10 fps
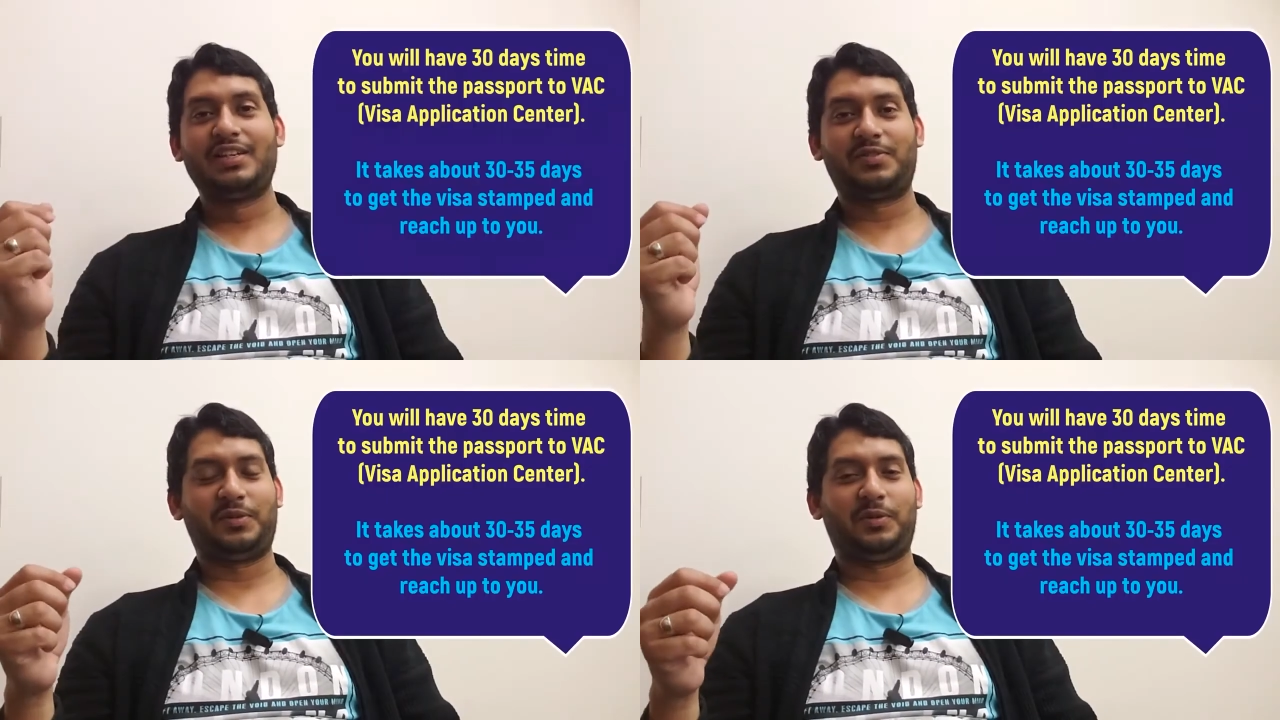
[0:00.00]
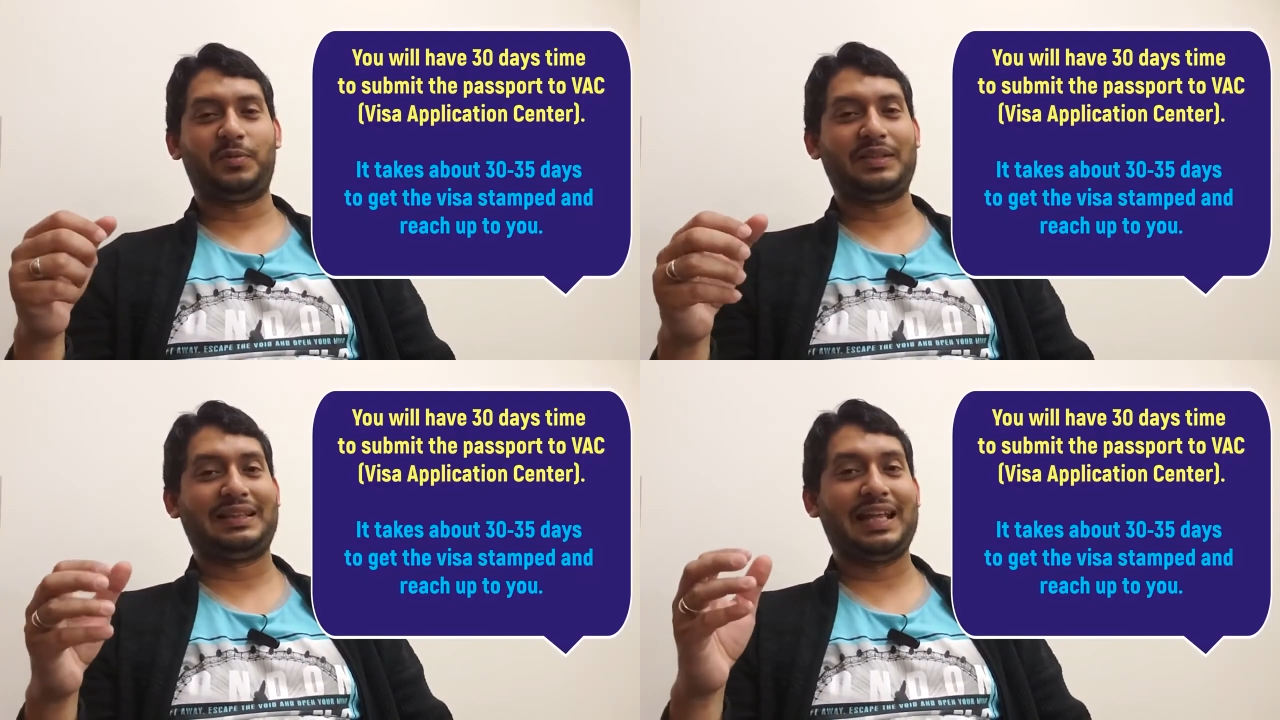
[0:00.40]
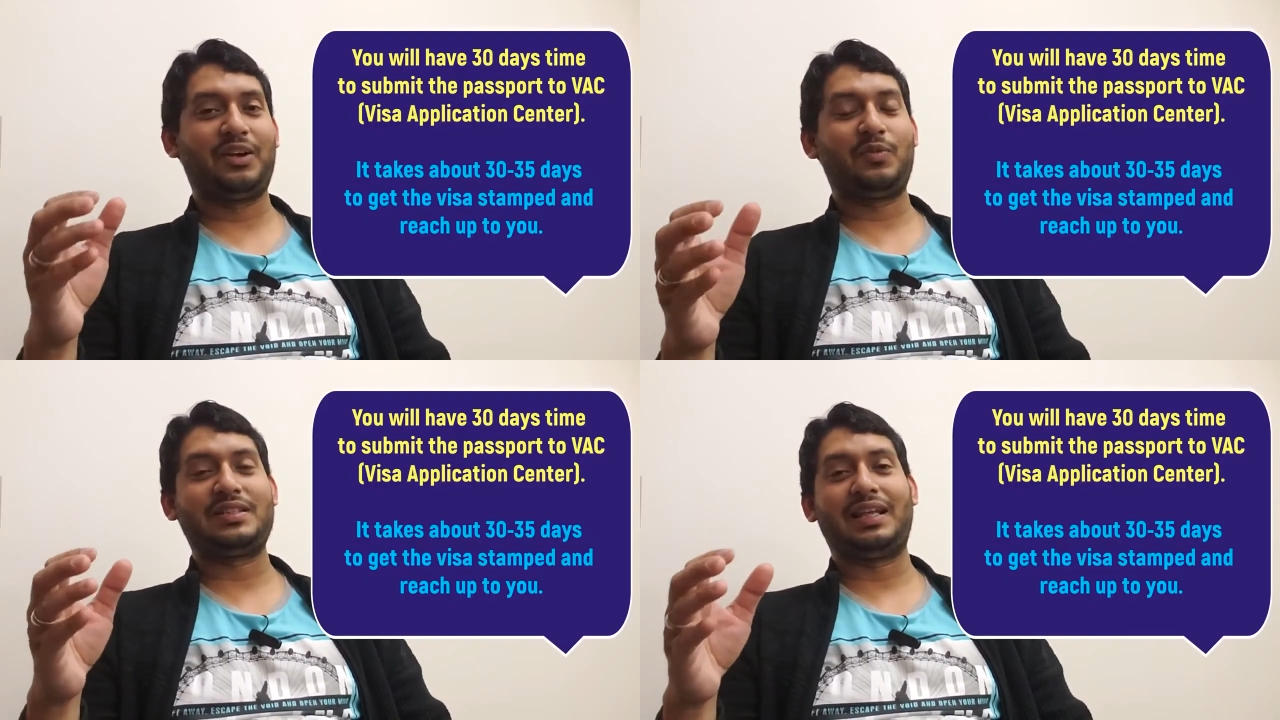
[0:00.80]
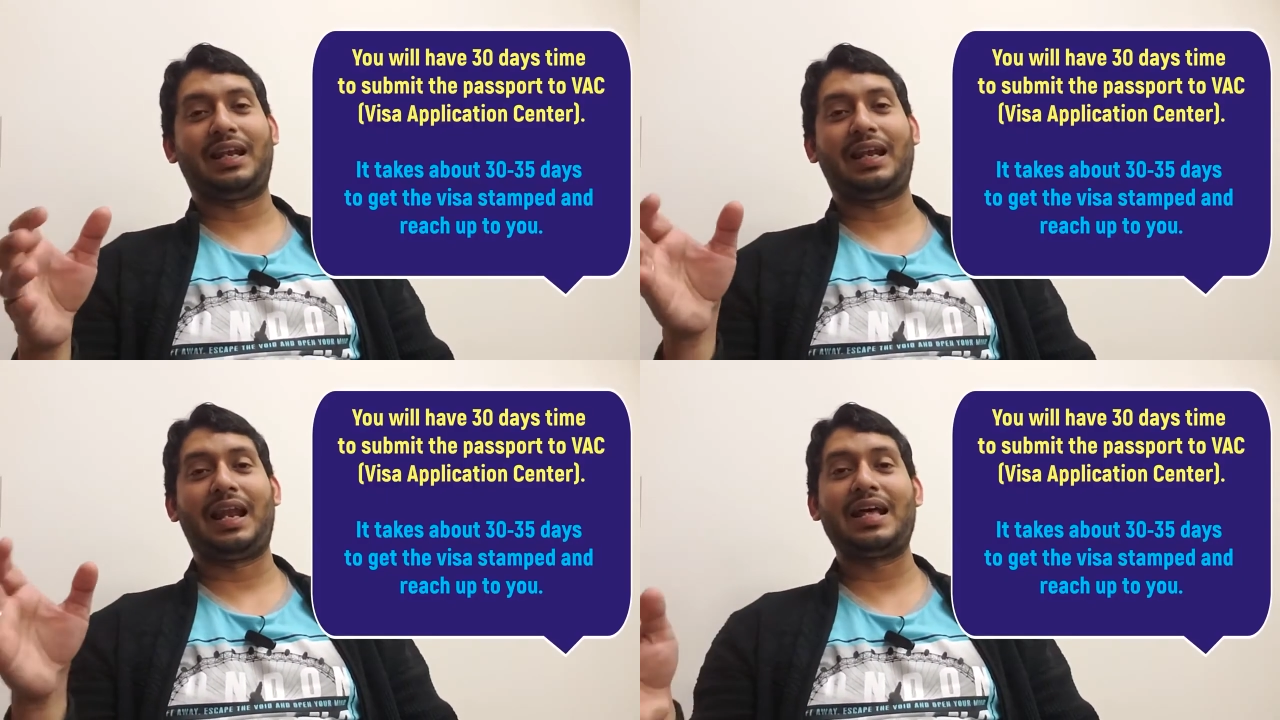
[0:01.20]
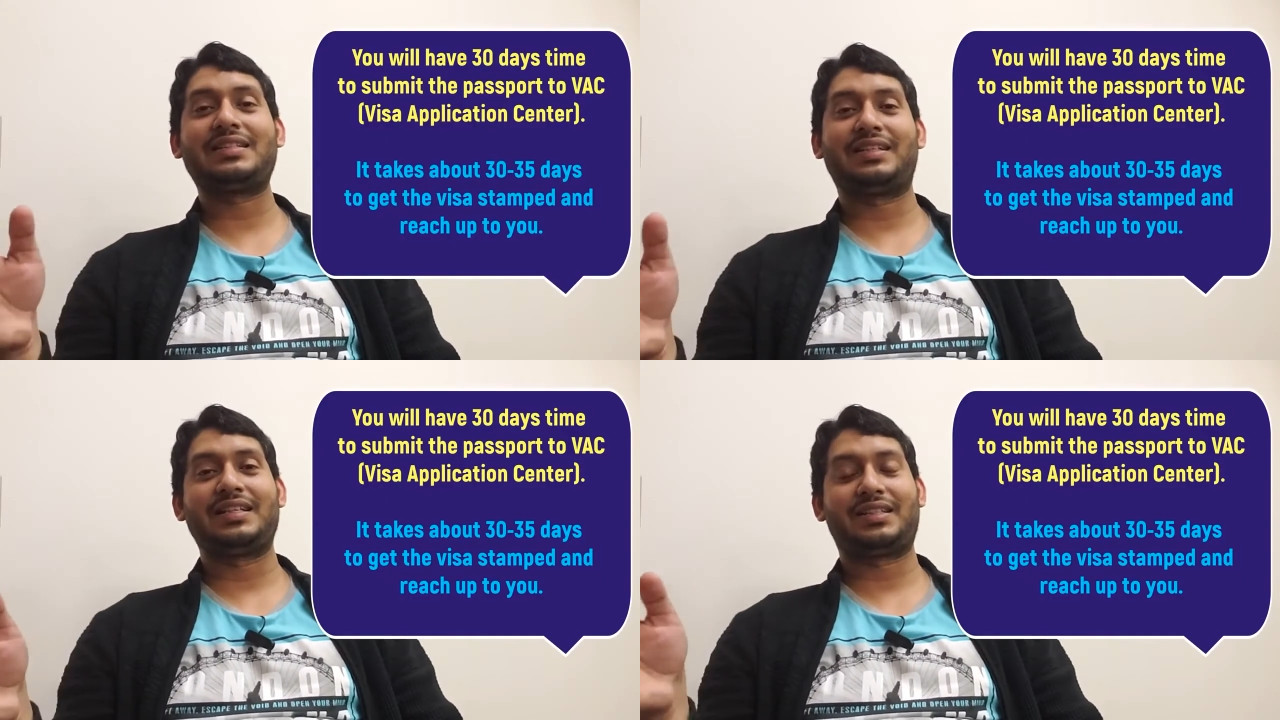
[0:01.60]
So that was the
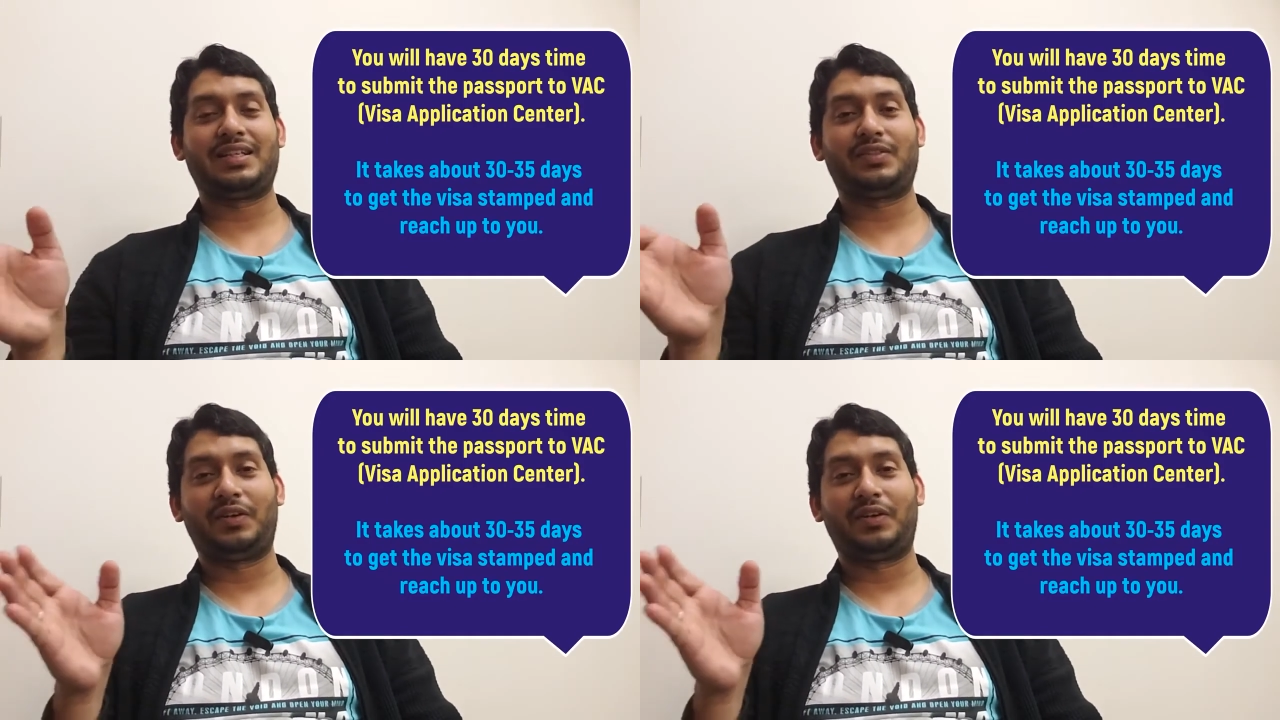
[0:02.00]
last stage